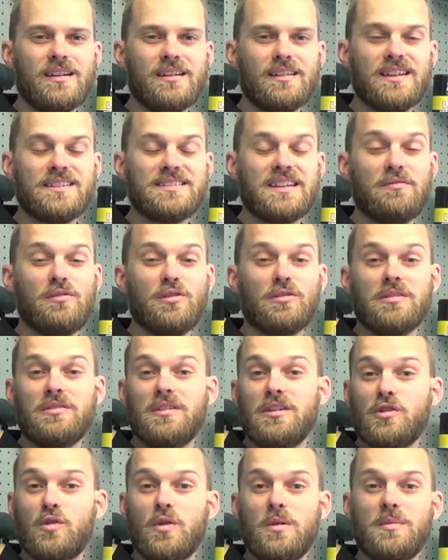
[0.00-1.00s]
Let's have a look at the
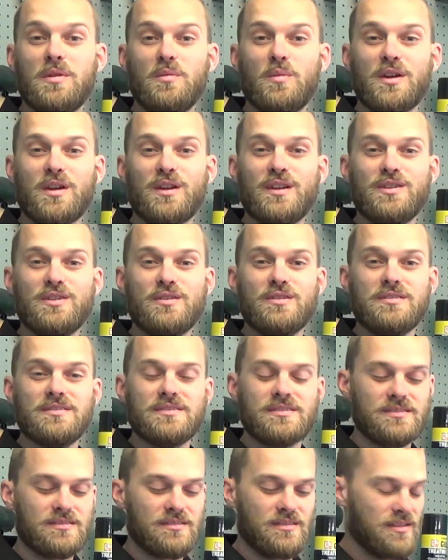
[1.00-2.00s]
equipment we're going to
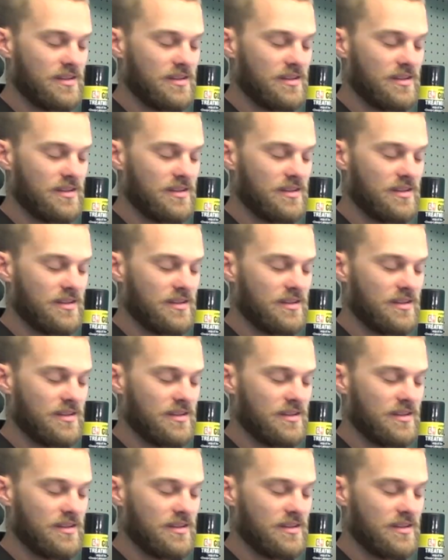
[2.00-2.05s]
use.